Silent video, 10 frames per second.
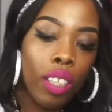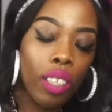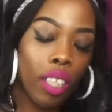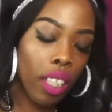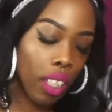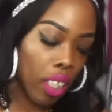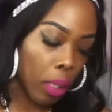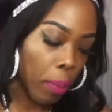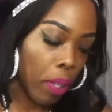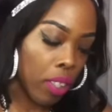Then
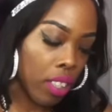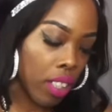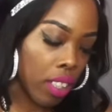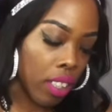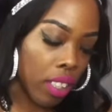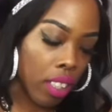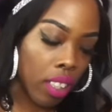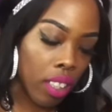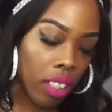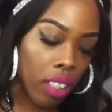he purchased
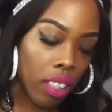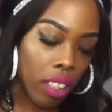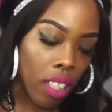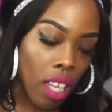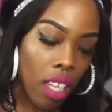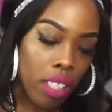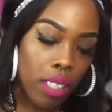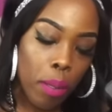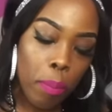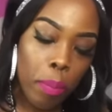
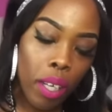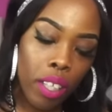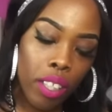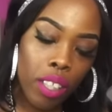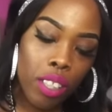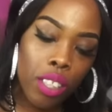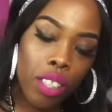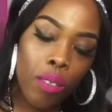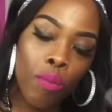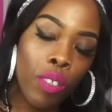some butter
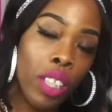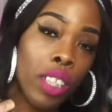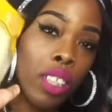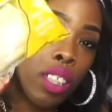ring